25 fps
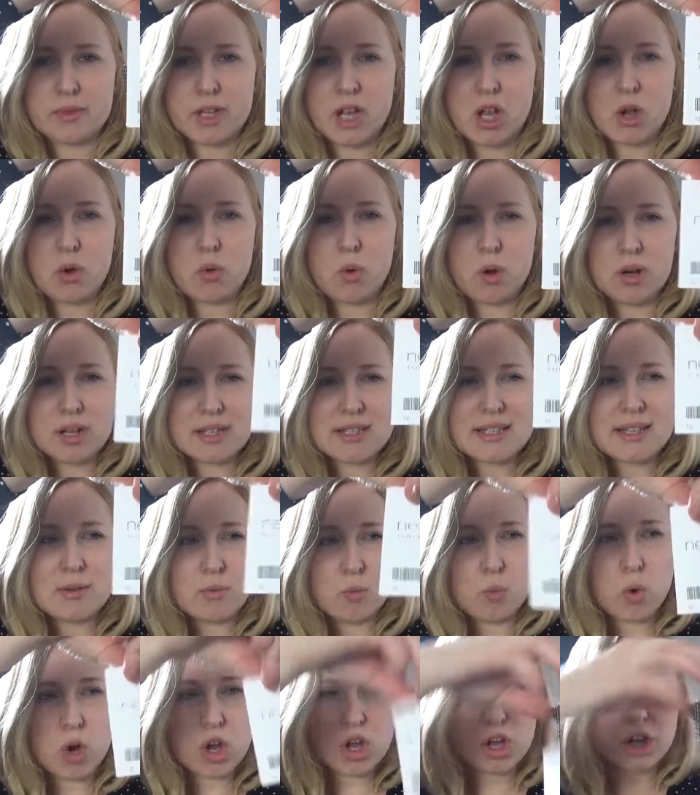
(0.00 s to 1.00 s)
quality
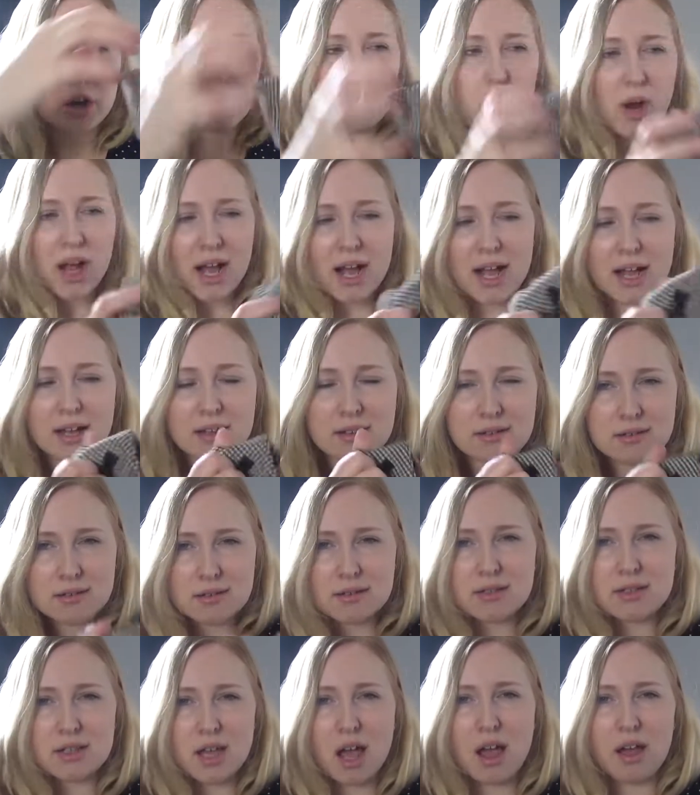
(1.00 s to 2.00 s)
workwear
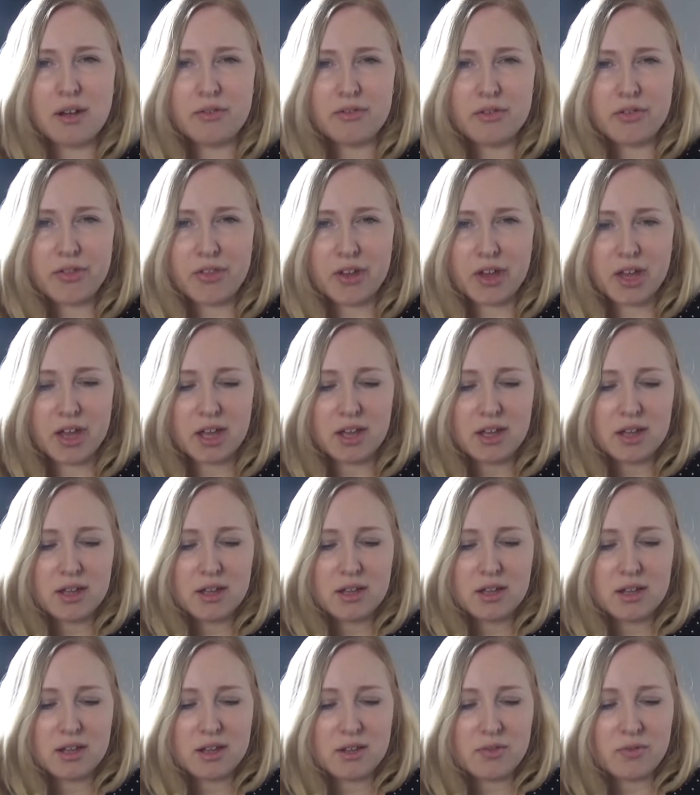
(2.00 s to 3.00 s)
stuff that
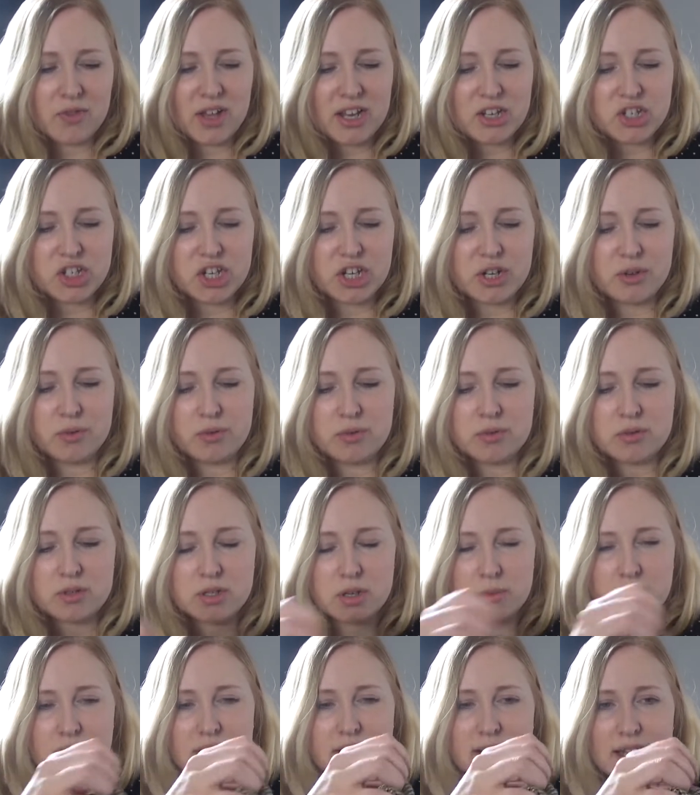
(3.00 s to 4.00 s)
they do,
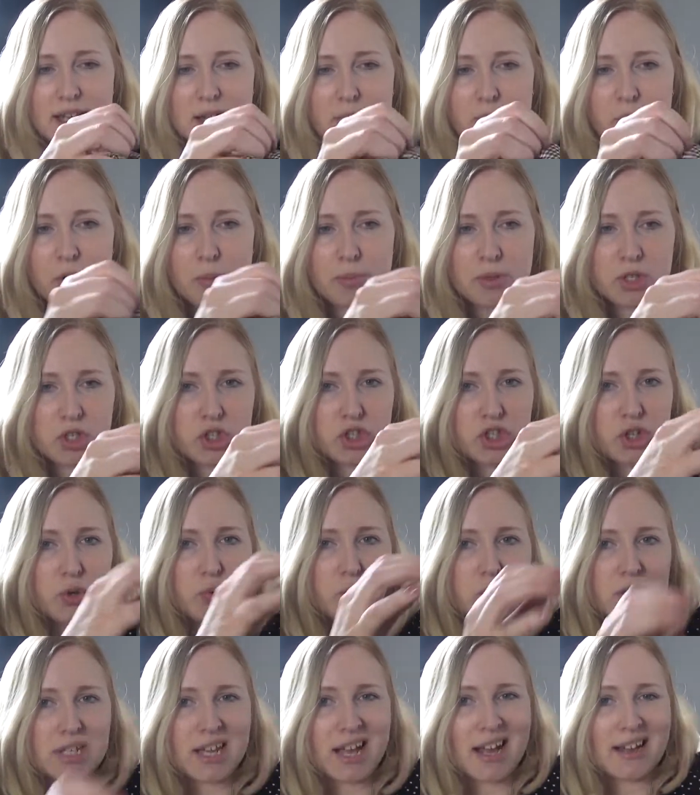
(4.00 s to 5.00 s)
so it's like a proper
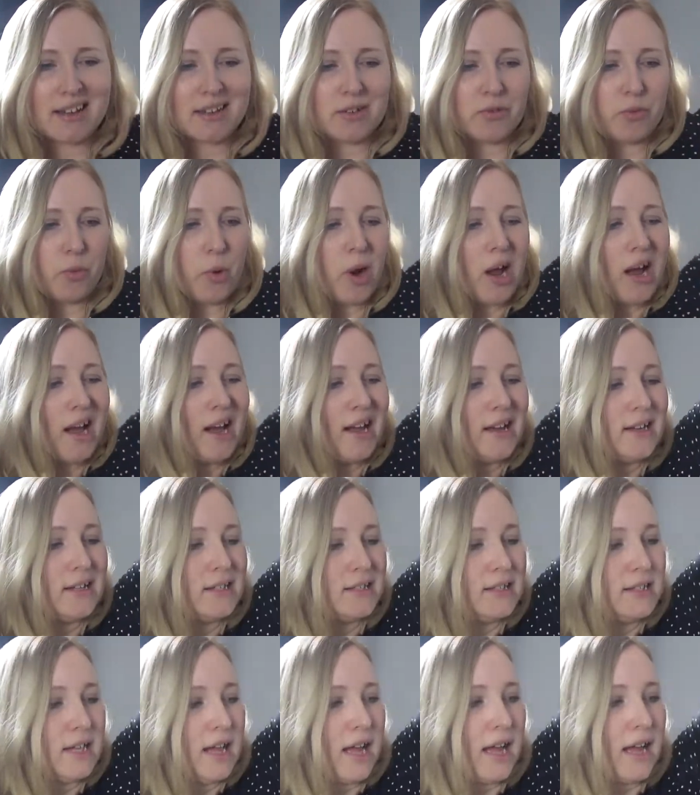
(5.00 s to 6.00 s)
suit kind of wear.
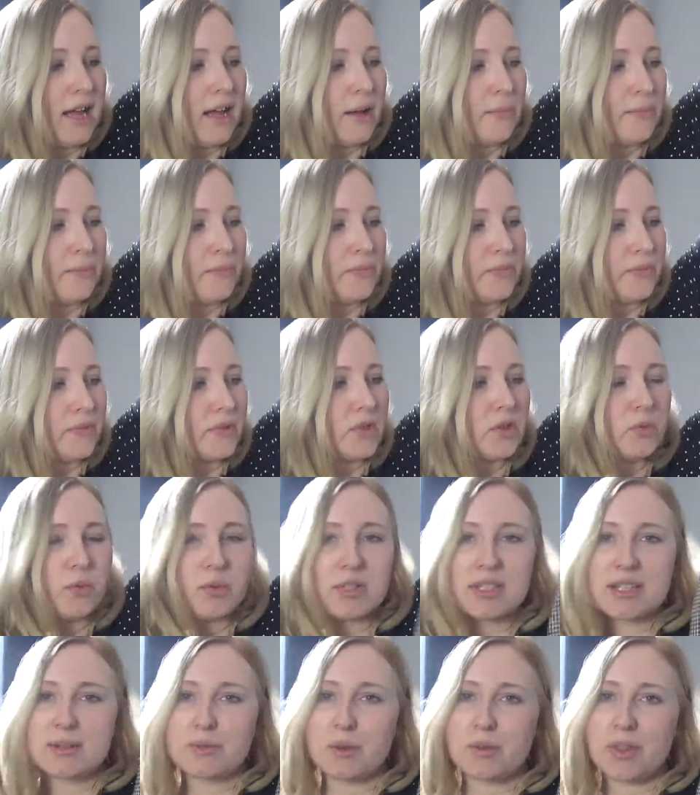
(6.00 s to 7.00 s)
So
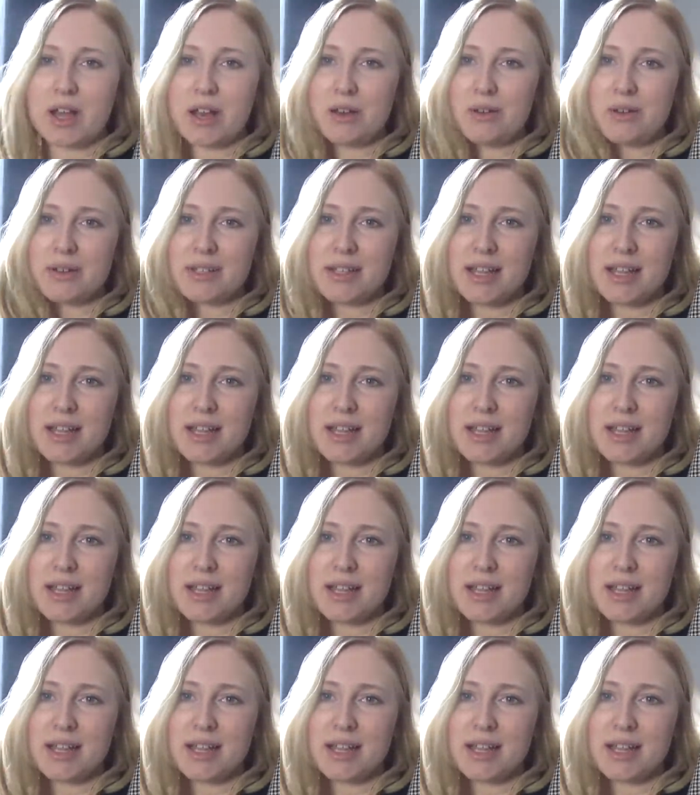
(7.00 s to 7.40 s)
we'll see what that looks